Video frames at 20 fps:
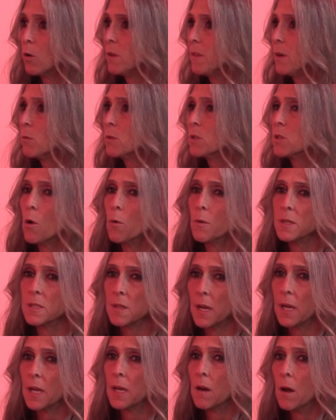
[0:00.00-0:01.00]
And there was always
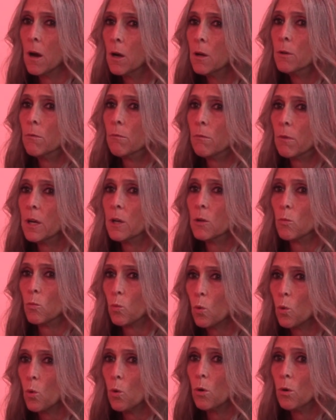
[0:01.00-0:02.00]
like an unwritten
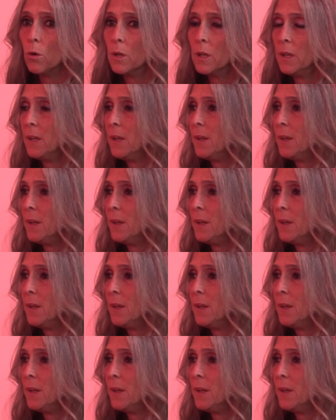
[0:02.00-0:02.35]
rule.